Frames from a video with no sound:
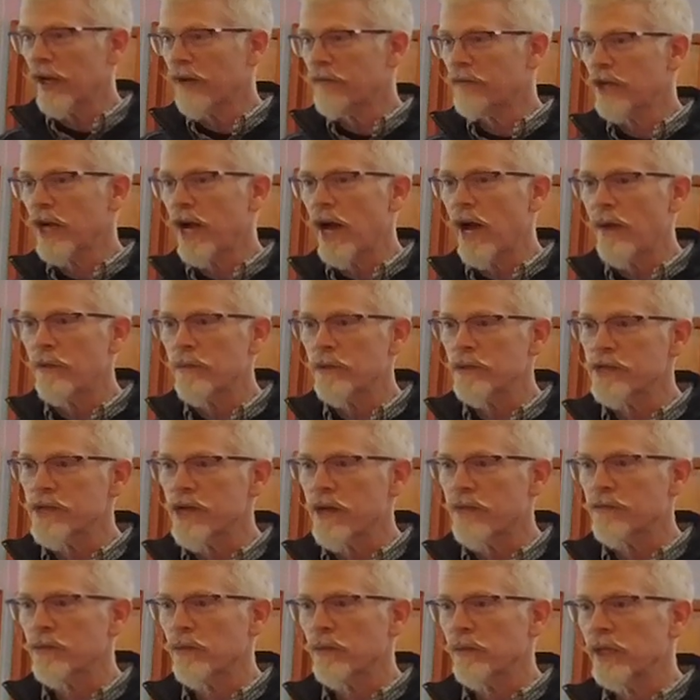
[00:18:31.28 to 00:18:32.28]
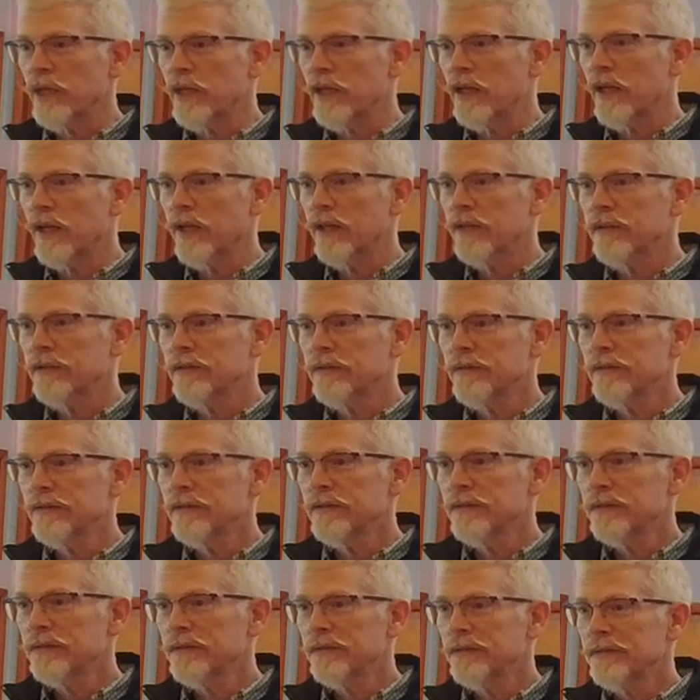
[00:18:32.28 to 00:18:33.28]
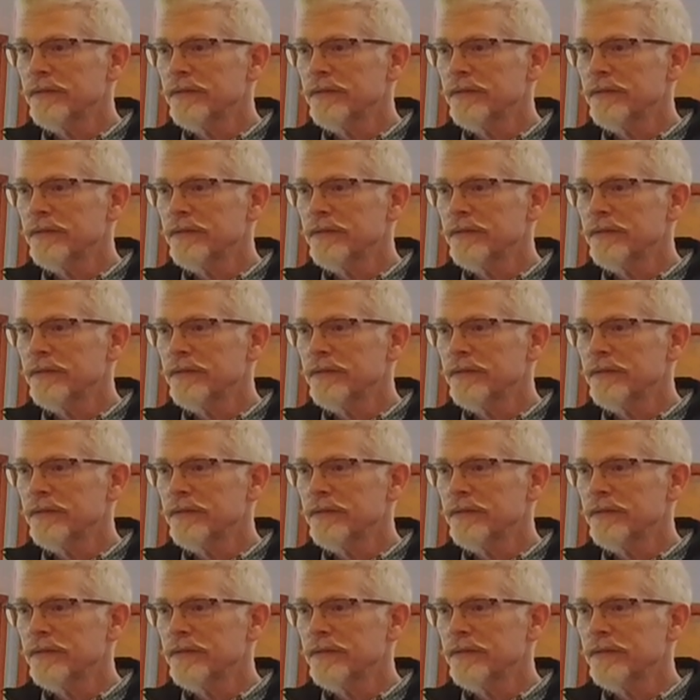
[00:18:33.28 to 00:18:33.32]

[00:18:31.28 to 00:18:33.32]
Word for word: ever happens after midnight. No.